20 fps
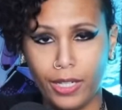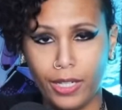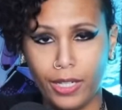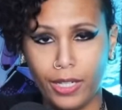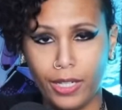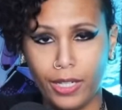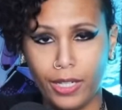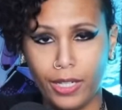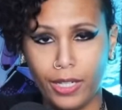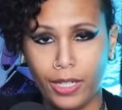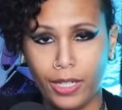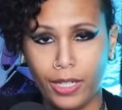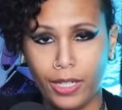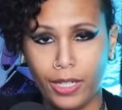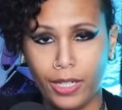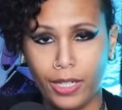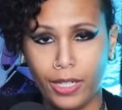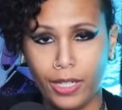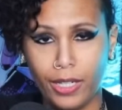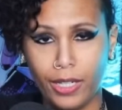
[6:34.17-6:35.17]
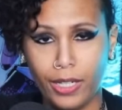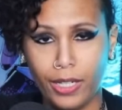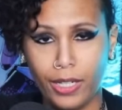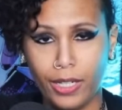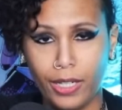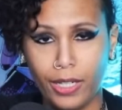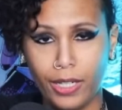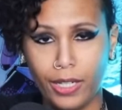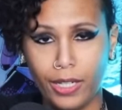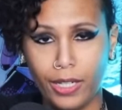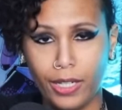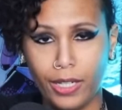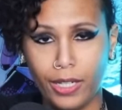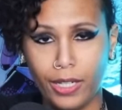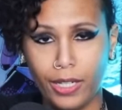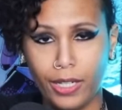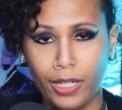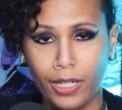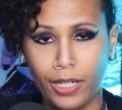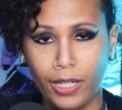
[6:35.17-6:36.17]

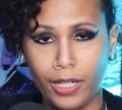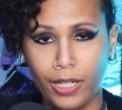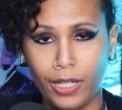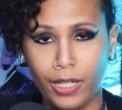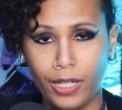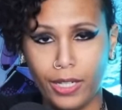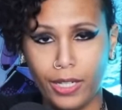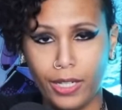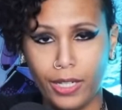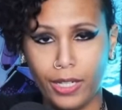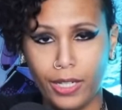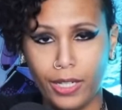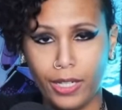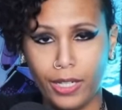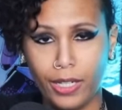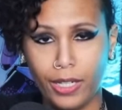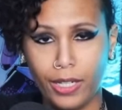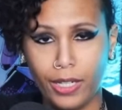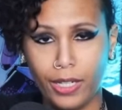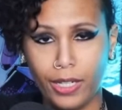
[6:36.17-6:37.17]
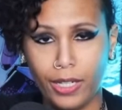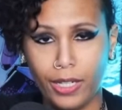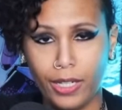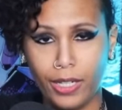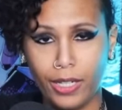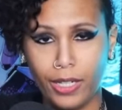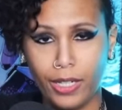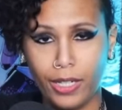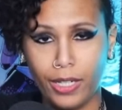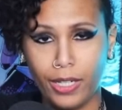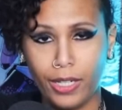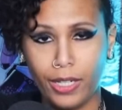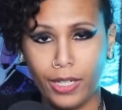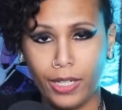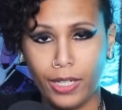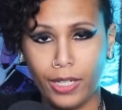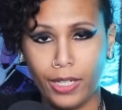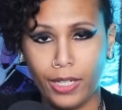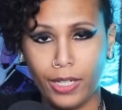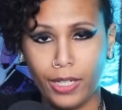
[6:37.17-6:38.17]

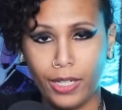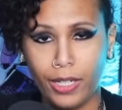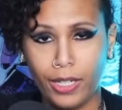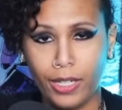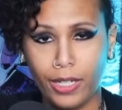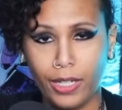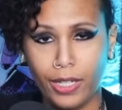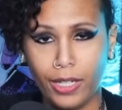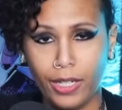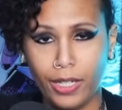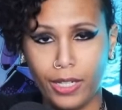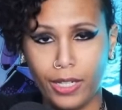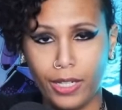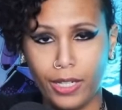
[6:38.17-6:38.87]
No words are spoken by the person on screen.